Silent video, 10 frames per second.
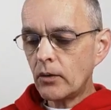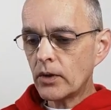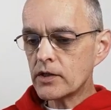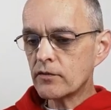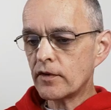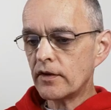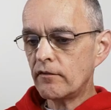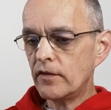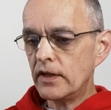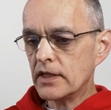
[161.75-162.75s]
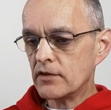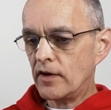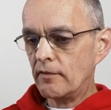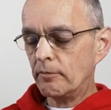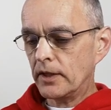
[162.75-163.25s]
whereas for the Fenix
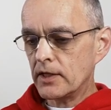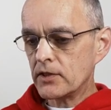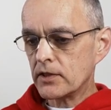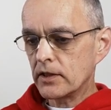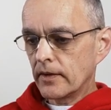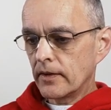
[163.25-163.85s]
5 Plus,